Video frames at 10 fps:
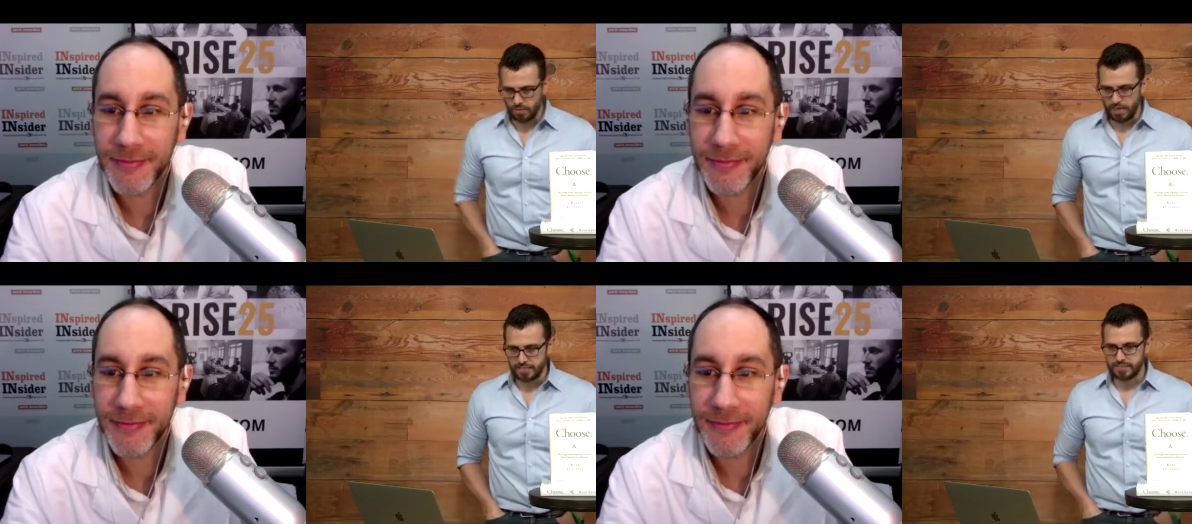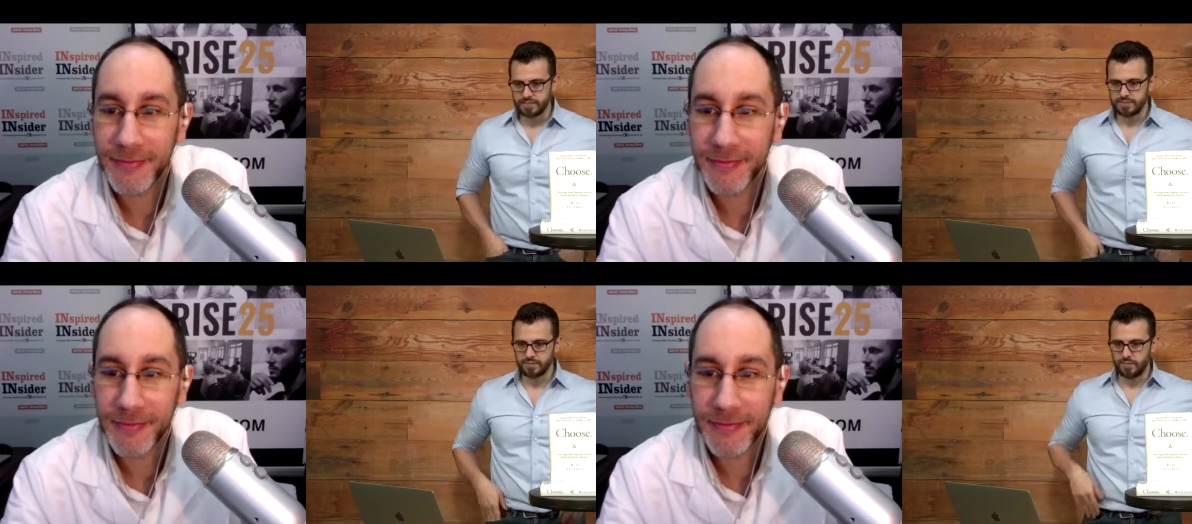
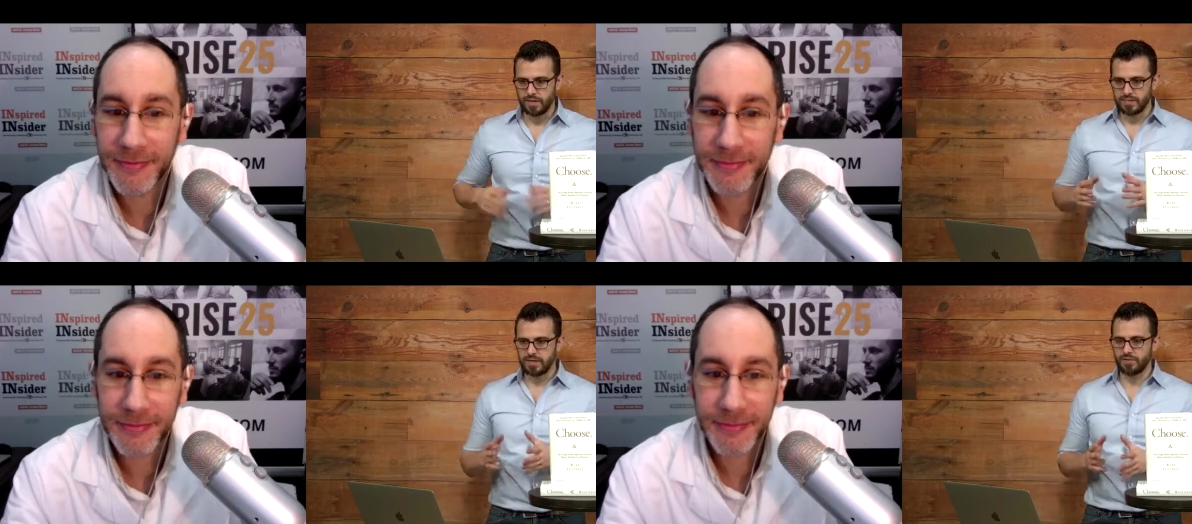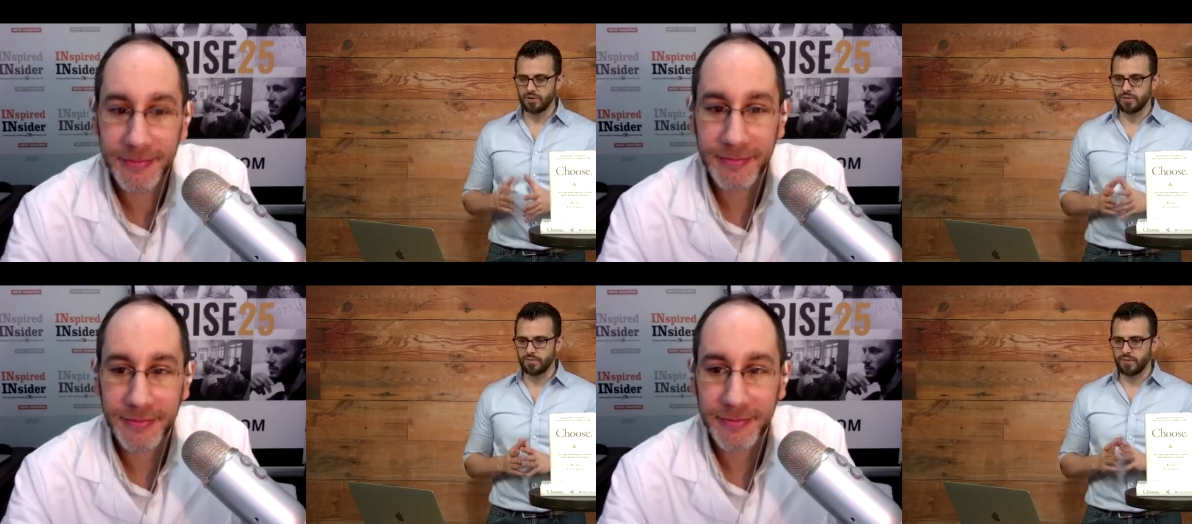Speaker 1: process is one of the things I've
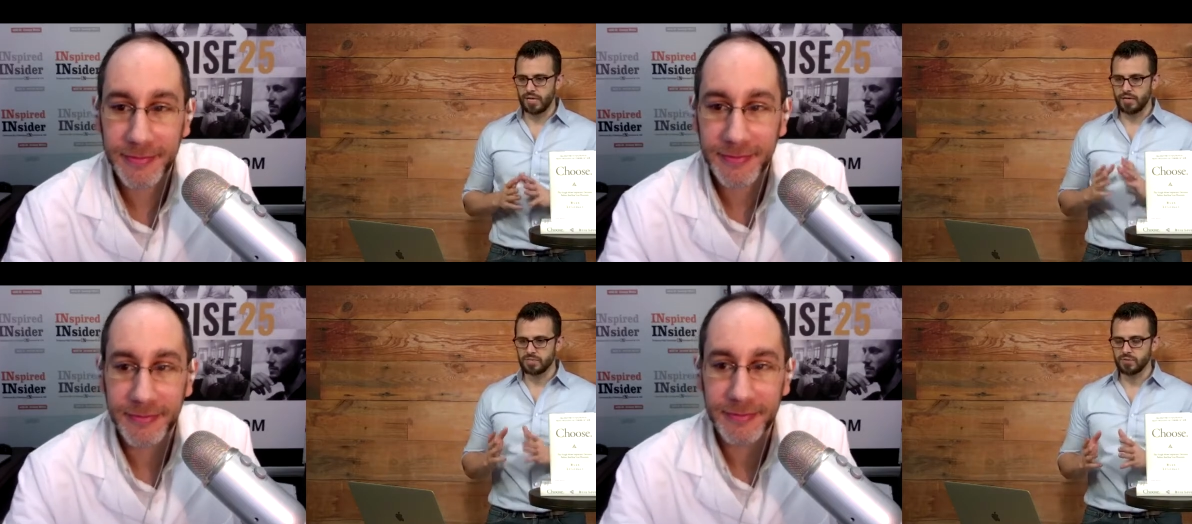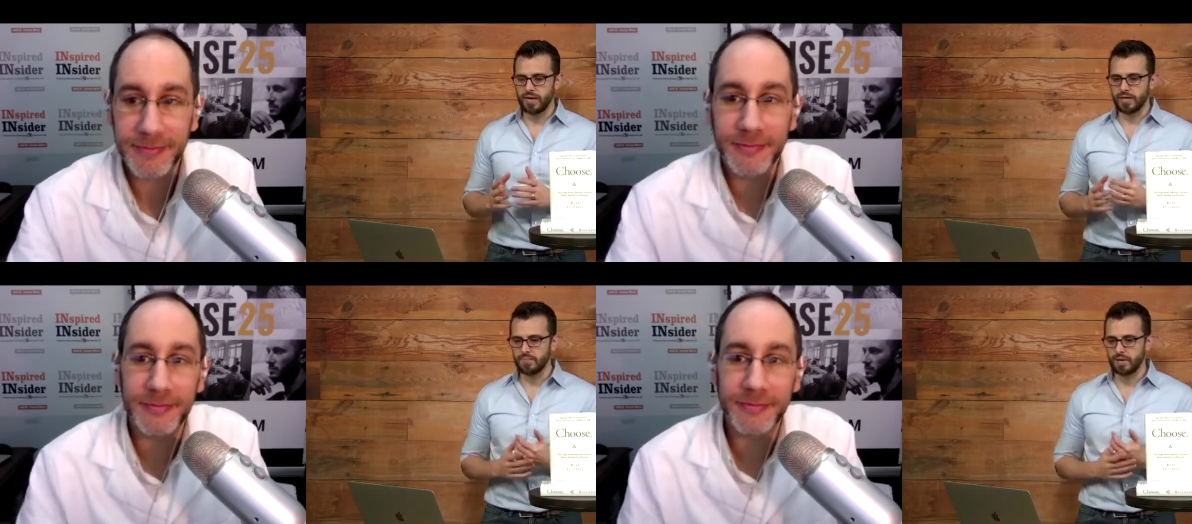learned when it comes to
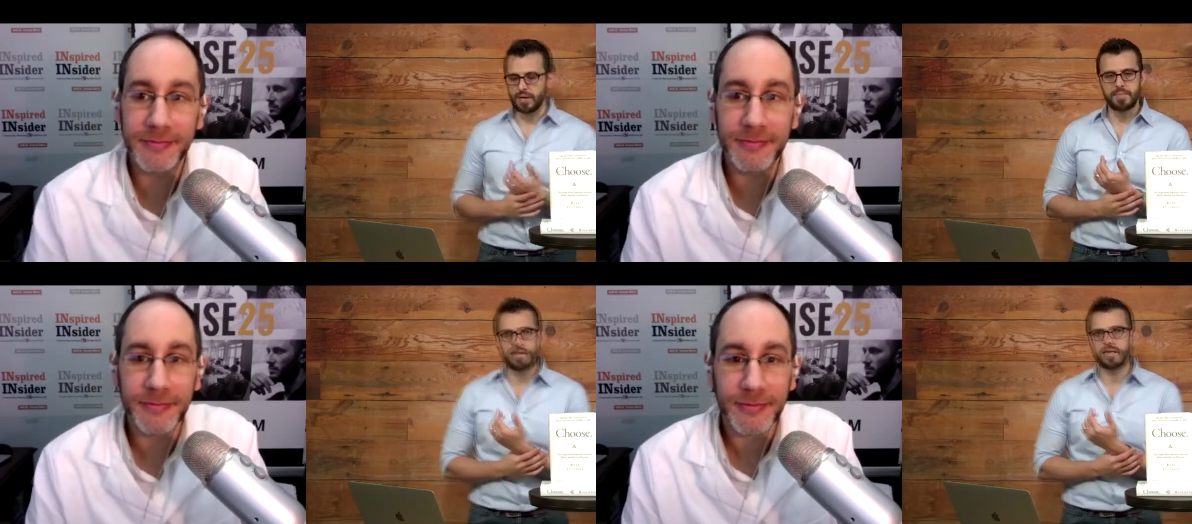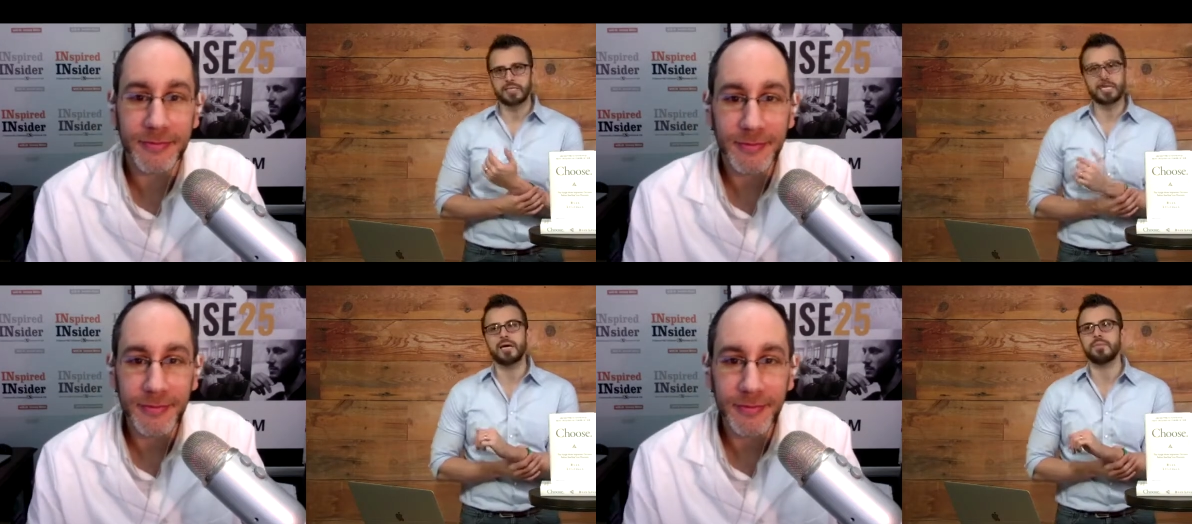writing a book. I made a
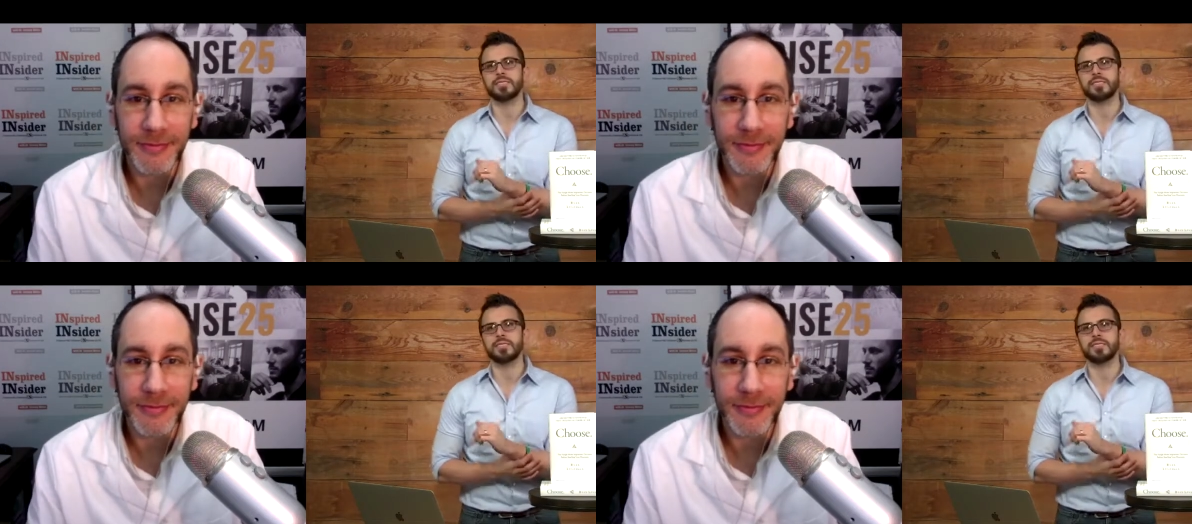ton of